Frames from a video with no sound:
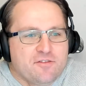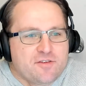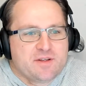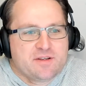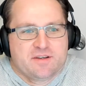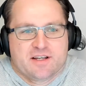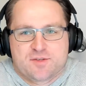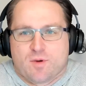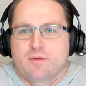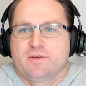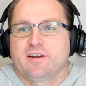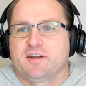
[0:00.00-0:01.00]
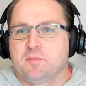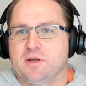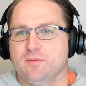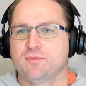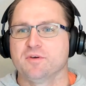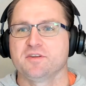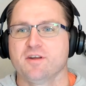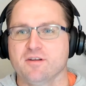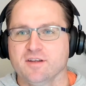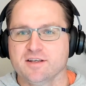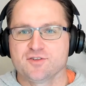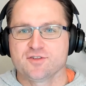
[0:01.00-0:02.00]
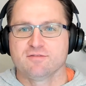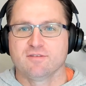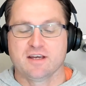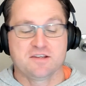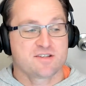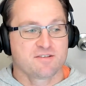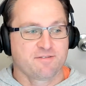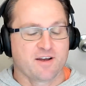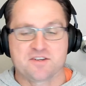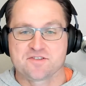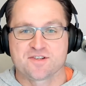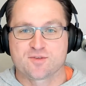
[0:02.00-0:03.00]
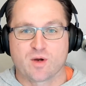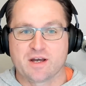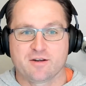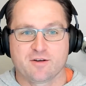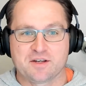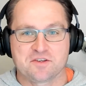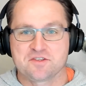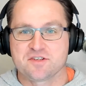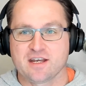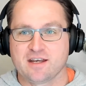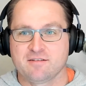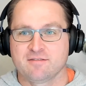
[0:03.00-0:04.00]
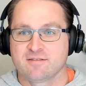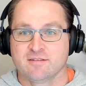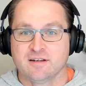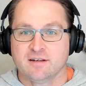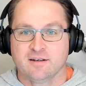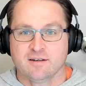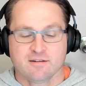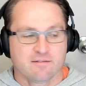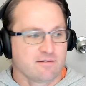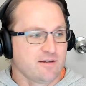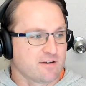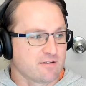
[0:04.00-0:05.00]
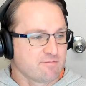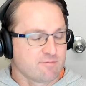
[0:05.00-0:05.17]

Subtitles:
ultimately, that's why we go to people with knowledge. It's the fastest way to understand. You know,